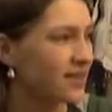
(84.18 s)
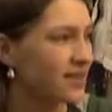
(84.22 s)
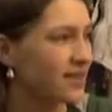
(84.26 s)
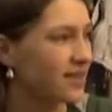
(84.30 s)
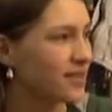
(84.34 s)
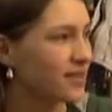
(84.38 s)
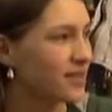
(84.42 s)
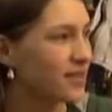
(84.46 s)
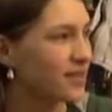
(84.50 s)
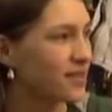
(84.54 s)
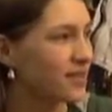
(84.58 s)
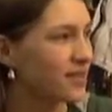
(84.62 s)

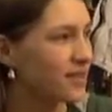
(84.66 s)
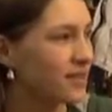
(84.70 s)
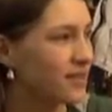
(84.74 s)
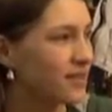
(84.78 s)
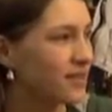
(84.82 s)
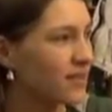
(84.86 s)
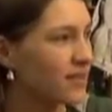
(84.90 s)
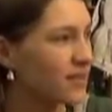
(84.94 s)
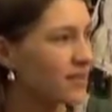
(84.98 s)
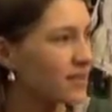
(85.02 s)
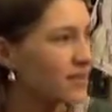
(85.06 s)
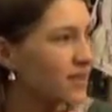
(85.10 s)

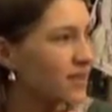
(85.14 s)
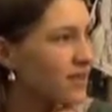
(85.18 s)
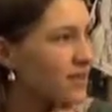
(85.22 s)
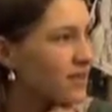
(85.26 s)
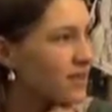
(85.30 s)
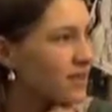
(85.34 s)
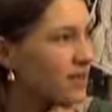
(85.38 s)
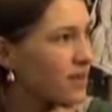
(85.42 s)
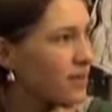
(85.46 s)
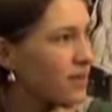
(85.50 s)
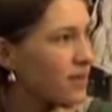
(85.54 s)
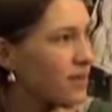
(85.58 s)

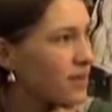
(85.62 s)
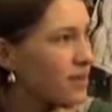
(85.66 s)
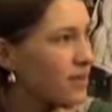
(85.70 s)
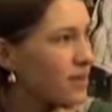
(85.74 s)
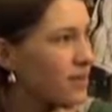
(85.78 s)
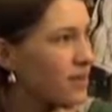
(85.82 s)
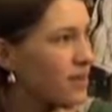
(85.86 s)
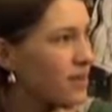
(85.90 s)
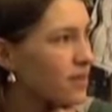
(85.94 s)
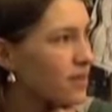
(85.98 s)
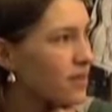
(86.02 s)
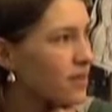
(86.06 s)

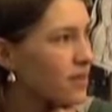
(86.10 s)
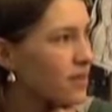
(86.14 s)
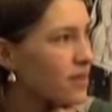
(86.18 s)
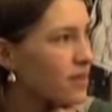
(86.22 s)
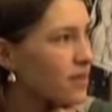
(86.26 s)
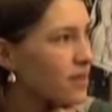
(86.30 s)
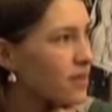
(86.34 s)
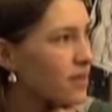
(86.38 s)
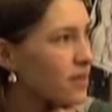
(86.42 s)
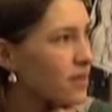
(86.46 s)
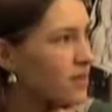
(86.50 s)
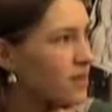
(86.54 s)

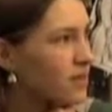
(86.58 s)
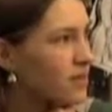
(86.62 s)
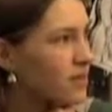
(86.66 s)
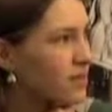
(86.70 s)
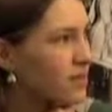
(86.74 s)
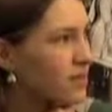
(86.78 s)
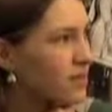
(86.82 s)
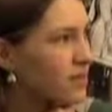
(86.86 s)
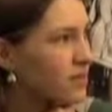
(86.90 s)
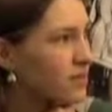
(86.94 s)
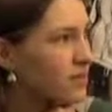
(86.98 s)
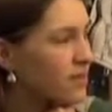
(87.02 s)

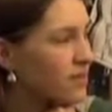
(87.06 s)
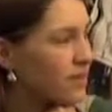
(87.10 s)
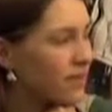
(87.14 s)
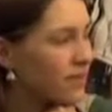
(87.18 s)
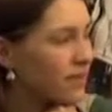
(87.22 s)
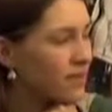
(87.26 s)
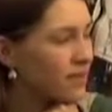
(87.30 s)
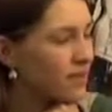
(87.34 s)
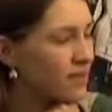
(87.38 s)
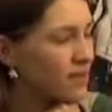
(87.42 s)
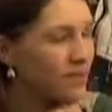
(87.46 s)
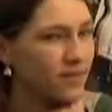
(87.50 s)

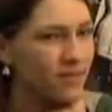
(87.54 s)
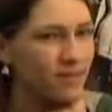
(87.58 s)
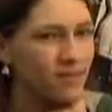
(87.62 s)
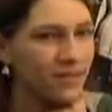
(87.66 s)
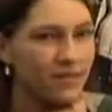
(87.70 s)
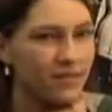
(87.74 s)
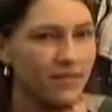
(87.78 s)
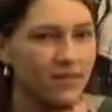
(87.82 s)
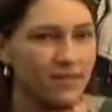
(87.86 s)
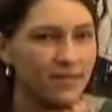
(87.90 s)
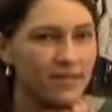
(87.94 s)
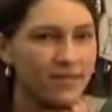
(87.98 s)

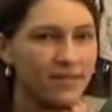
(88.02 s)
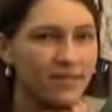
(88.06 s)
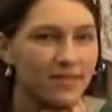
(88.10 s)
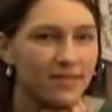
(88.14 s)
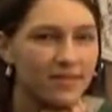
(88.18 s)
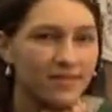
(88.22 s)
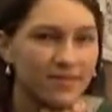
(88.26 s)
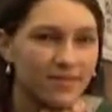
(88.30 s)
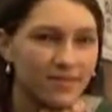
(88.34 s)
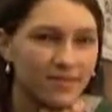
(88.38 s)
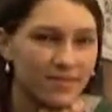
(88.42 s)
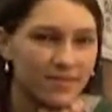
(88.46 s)

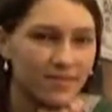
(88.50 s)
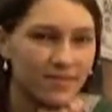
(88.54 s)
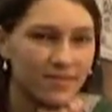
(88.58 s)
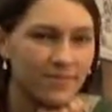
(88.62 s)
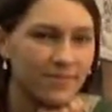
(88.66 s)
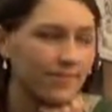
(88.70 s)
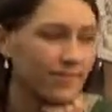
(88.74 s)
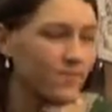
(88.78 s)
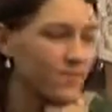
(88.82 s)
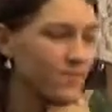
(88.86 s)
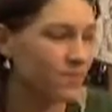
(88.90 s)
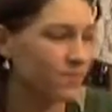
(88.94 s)

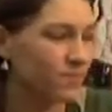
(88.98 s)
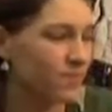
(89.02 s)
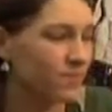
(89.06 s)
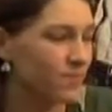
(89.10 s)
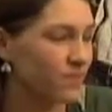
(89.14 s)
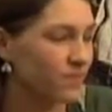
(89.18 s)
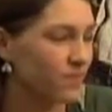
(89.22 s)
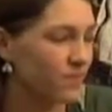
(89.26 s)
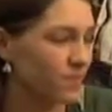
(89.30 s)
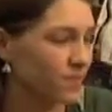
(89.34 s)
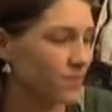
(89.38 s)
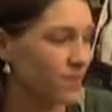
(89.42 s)

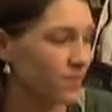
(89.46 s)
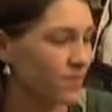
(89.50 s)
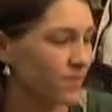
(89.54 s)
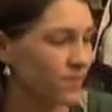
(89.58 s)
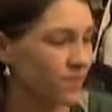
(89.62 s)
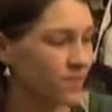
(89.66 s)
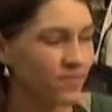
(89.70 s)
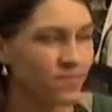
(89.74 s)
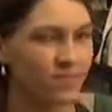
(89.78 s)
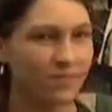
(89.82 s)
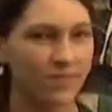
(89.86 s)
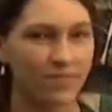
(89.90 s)

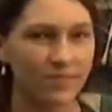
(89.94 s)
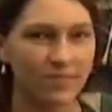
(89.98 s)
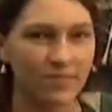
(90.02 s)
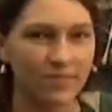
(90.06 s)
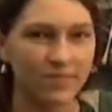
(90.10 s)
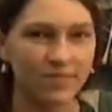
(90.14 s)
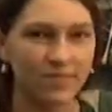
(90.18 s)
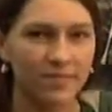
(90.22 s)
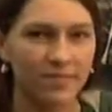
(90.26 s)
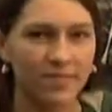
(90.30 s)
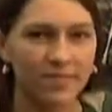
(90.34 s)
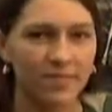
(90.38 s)

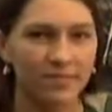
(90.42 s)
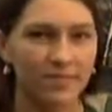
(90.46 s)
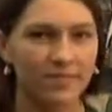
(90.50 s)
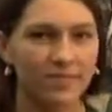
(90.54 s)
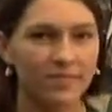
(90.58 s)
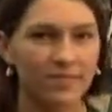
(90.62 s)
The person shown says nothing.